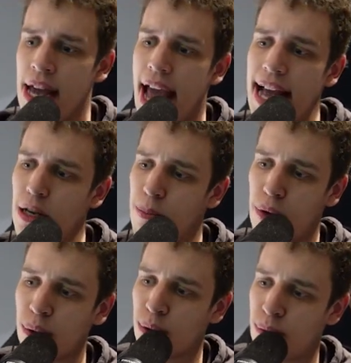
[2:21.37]
As a
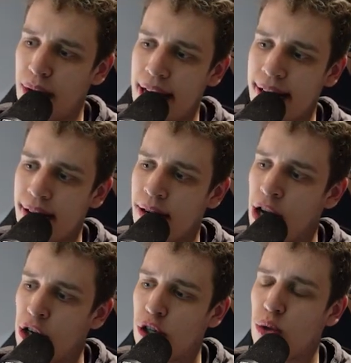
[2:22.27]
Protoss player,
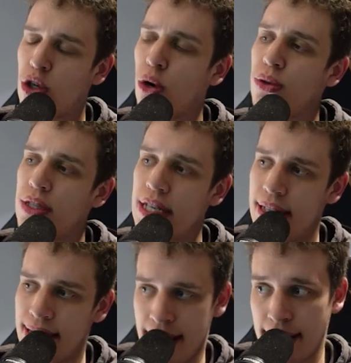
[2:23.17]
you don't need to
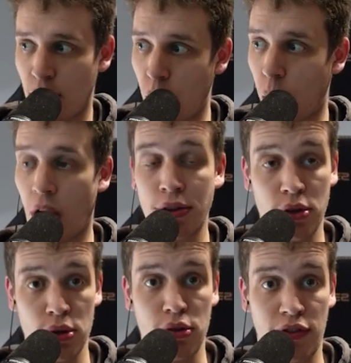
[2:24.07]
take one
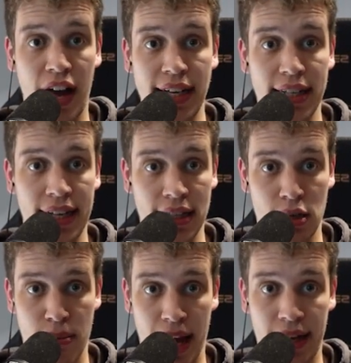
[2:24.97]
good fight against
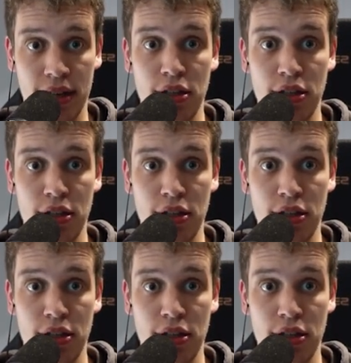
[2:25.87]
mech.